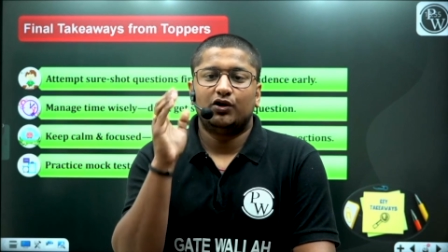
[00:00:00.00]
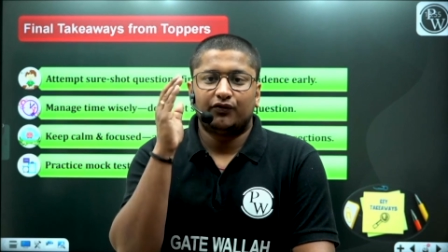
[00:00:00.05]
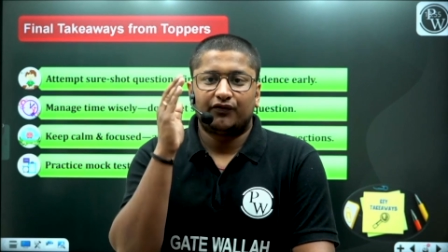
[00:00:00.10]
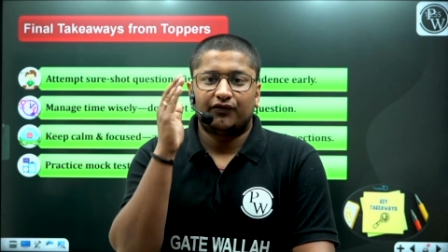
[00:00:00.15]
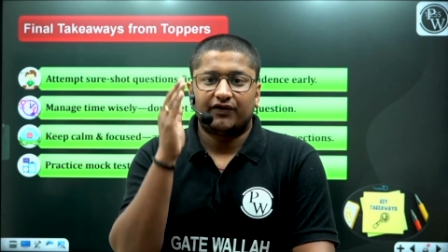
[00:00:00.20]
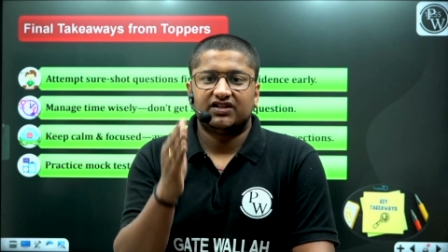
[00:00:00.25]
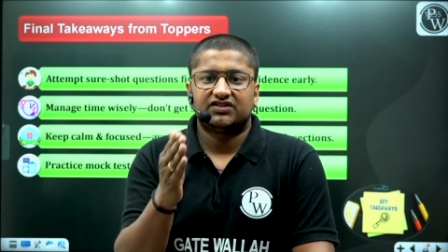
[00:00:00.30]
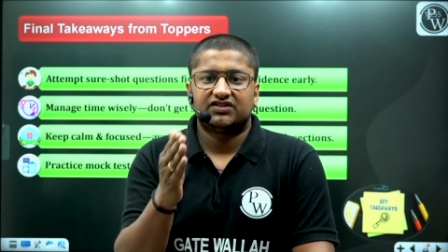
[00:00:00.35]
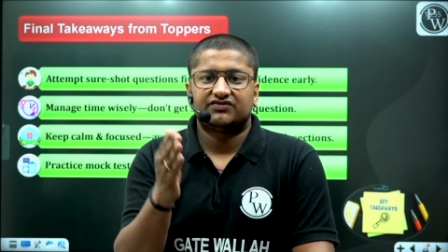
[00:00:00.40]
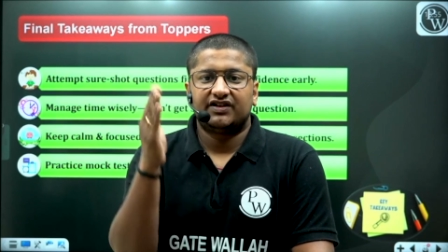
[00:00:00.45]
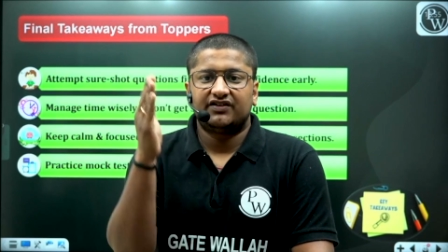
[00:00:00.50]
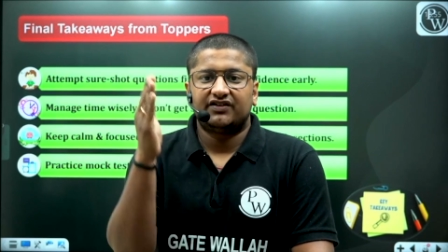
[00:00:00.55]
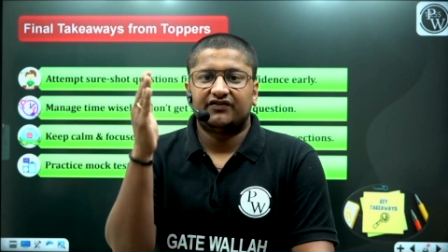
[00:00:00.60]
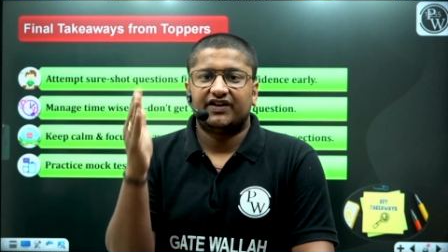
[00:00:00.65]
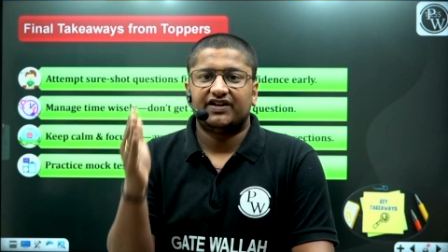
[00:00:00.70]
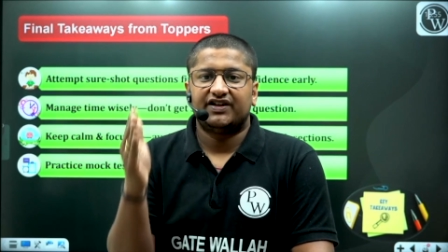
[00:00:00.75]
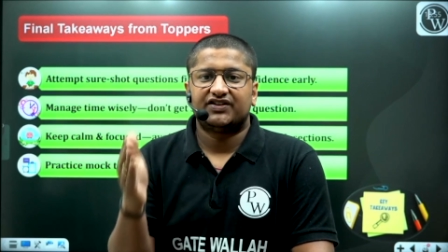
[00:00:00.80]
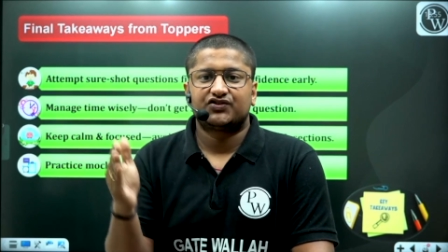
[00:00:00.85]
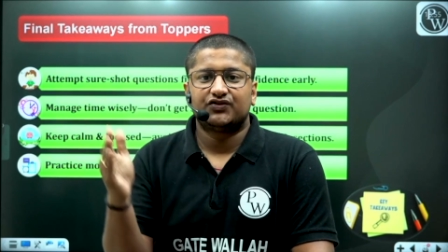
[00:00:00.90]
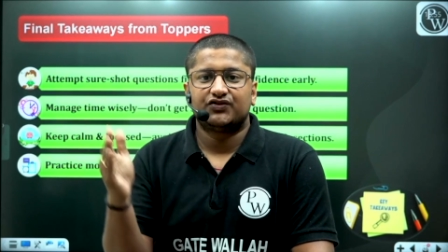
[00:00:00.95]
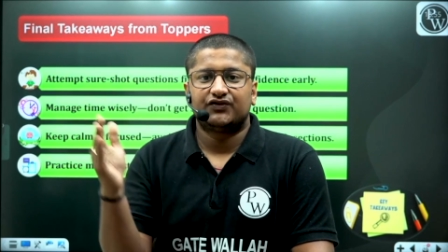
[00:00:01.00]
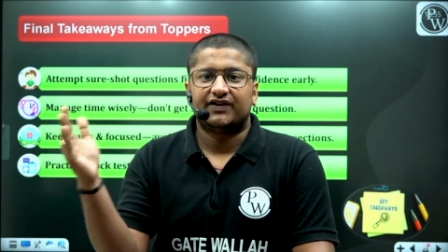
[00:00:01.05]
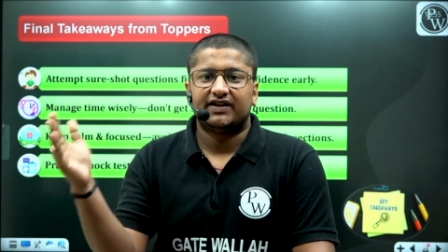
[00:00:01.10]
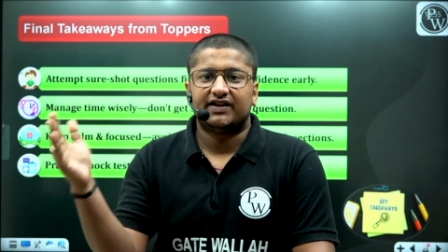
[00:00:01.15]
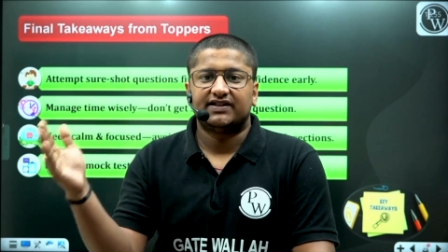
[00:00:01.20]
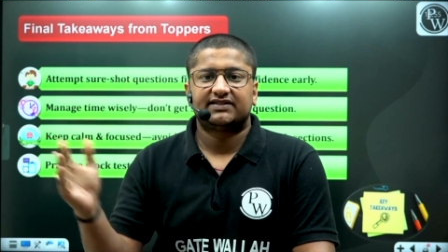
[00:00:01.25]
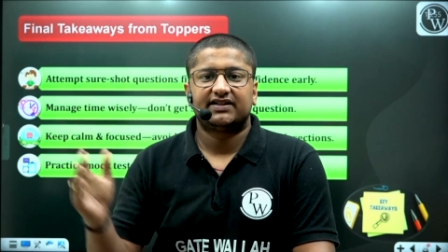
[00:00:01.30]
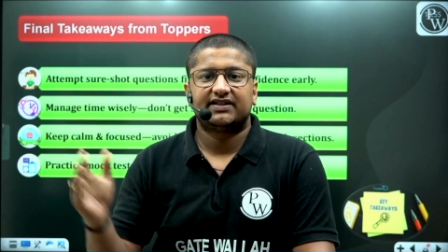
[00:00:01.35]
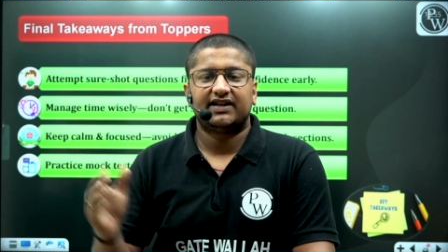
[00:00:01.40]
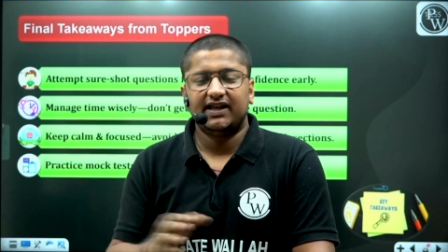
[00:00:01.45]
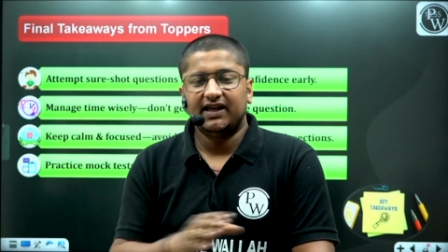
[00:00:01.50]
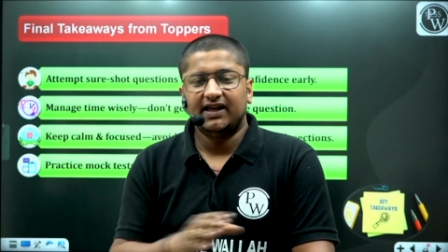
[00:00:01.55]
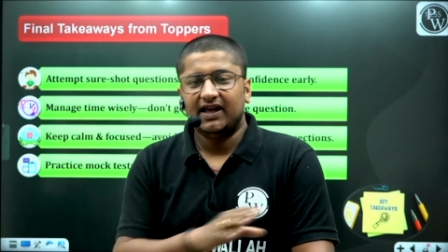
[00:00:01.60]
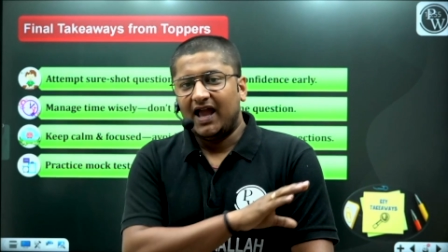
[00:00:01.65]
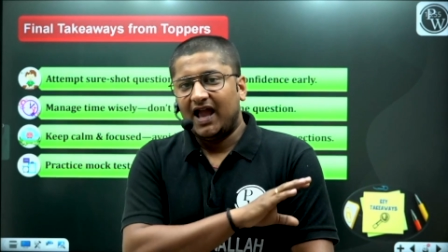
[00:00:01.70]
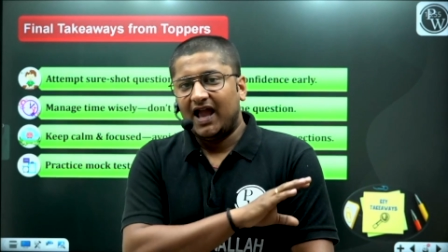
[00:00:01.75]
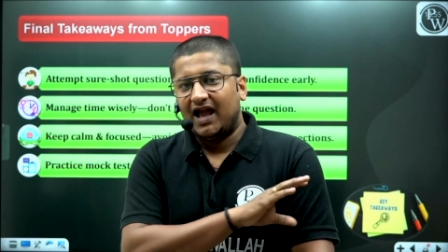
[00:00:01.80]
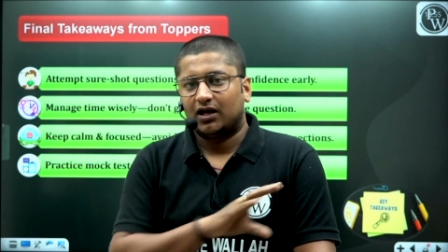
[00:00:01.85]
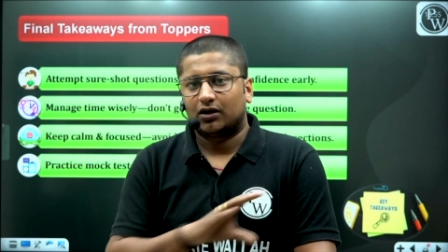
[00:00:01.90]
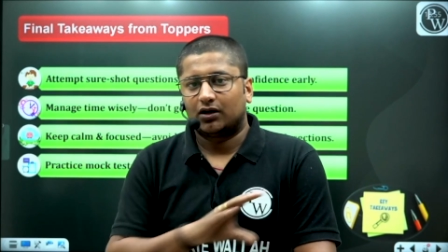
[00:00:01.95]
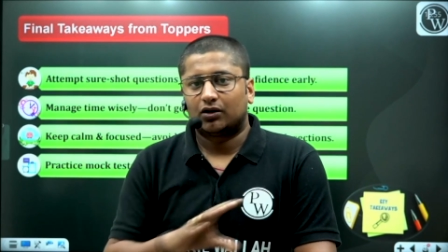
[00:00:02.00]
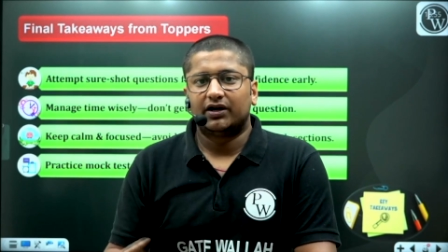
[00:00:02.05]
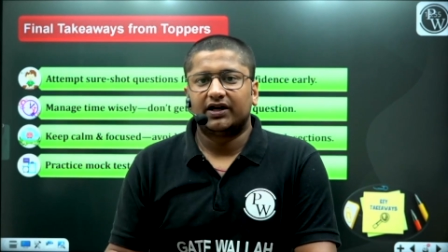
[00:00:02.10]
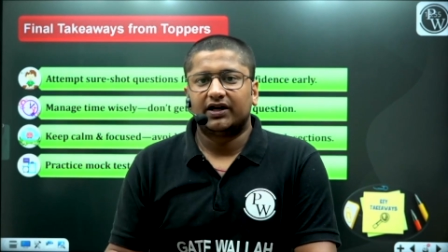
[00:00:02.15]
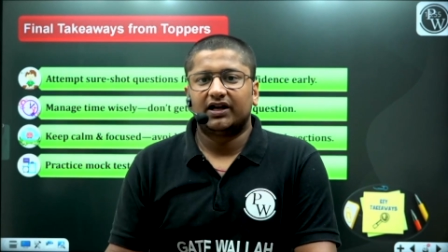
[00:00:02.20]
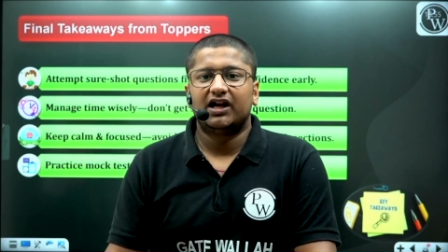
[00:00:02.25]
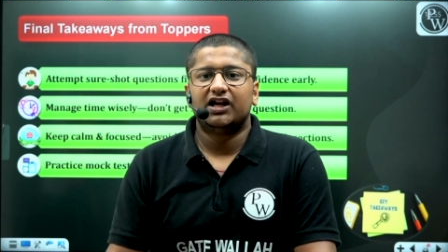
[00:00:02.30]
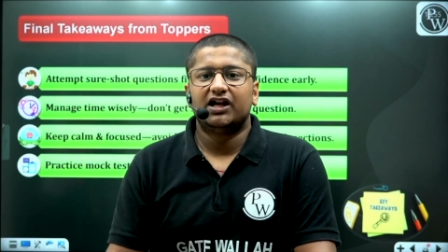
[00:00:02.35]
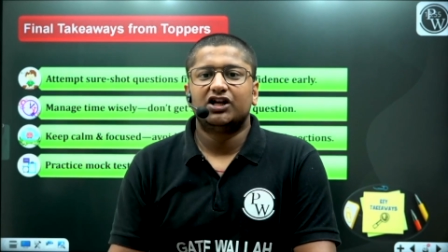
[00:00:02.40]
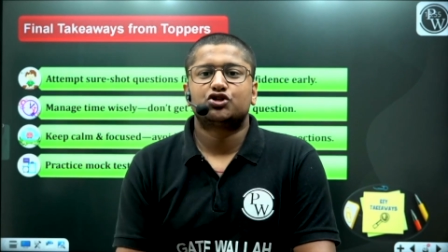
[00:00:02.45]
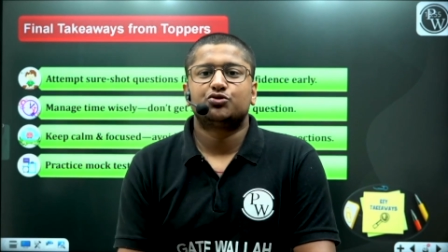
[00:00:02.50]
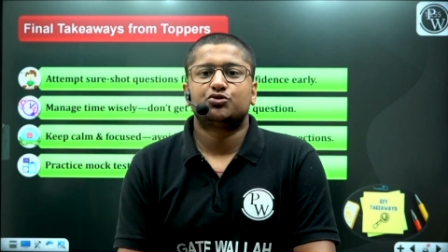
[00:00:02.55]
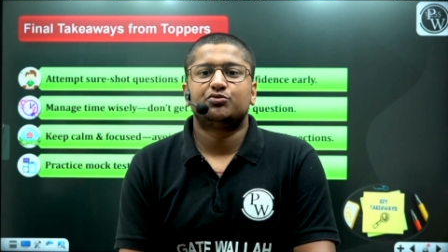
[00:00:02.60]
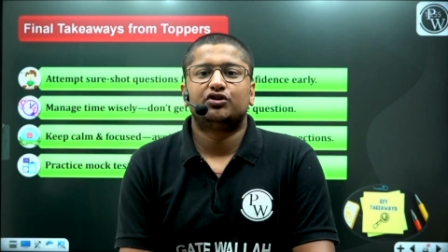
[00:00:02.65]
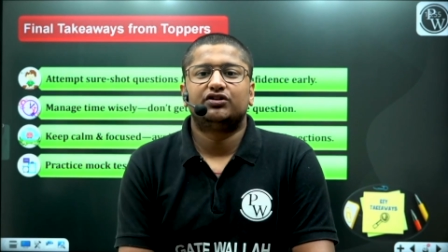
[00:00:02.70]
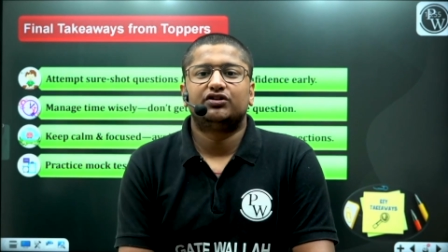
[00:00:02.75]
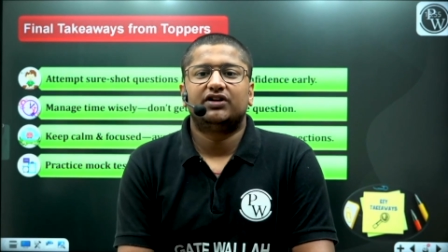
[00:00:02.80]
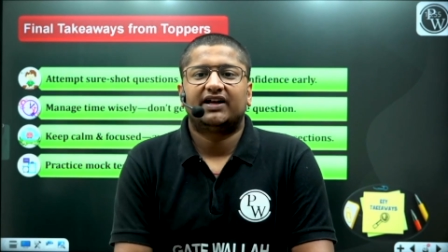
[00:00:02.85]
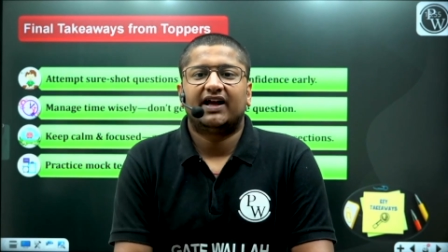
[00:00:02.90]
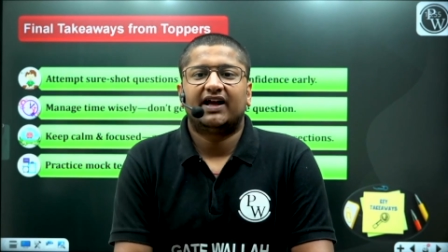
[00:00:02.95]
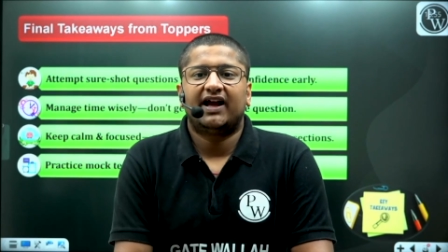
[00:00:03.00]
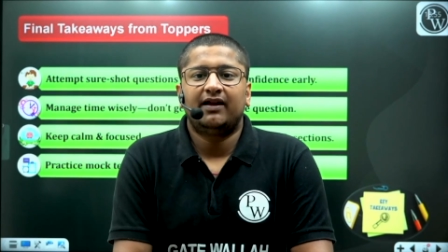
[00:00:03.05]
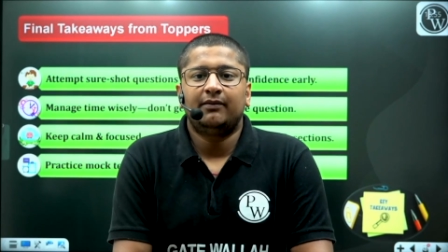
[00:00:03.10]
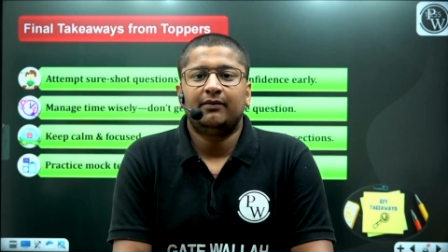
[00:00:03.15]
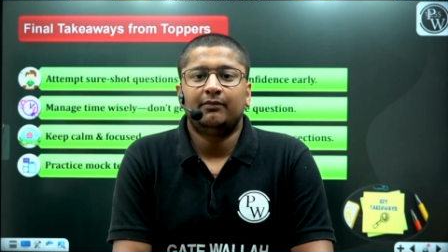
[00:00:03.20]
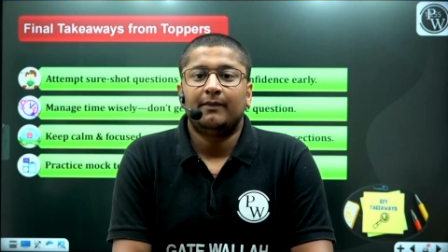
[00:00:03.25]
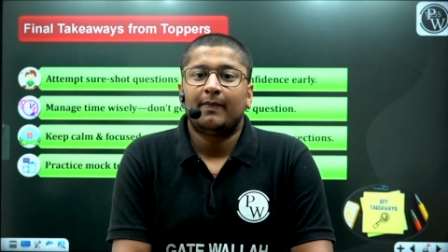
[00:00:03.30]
phase 1 phase 2 phase 3 and accordingly distribute the time